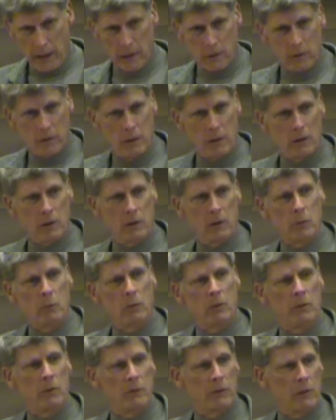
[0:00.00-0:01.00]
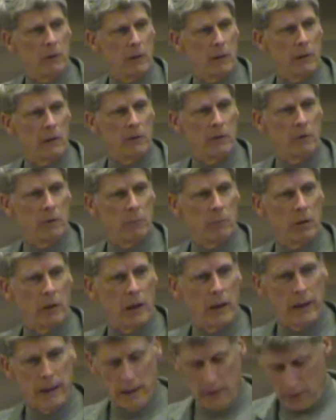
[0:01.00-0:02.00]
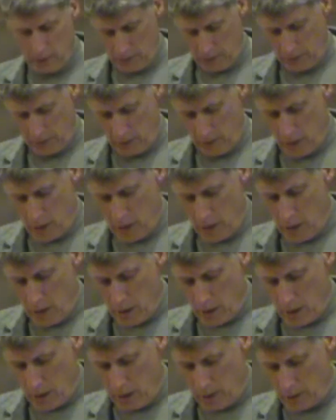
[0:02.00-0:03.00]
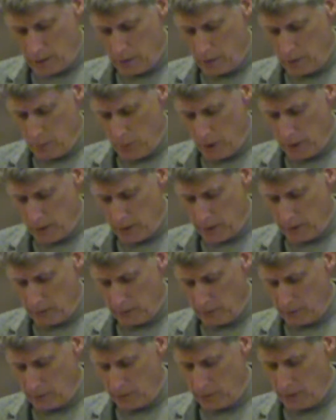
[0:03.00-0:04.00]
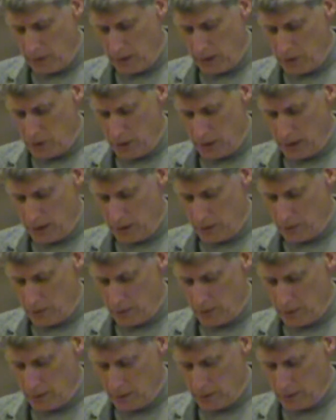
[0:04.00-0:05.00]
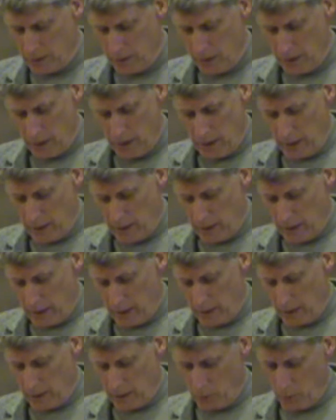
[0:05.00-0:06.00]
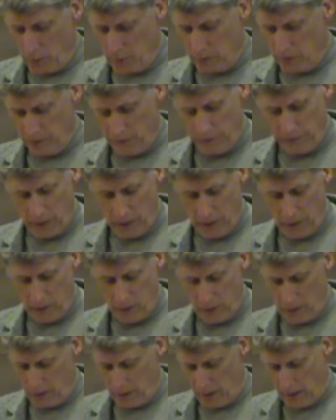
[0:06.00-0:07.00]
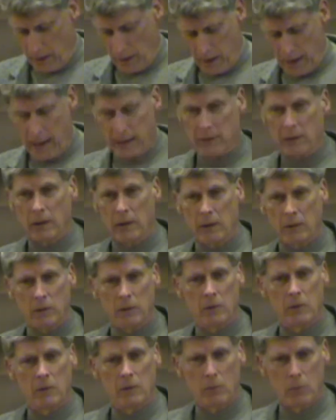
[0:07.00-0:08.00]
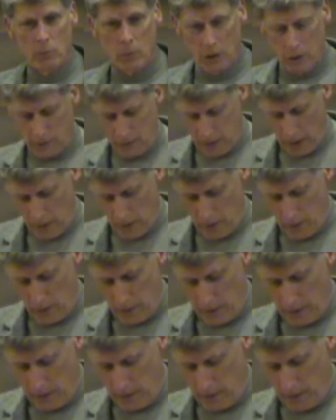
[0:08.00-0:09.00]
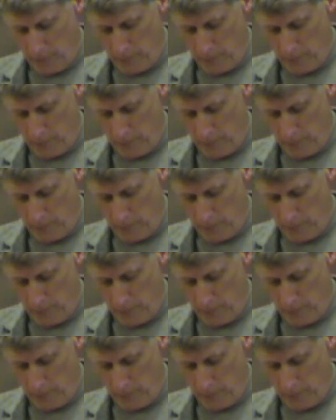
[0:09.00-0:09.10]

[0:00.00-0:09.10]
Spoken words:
doctrine that the world's oil supplies are to America's strategic interest and that we'll defend our access to them militarily.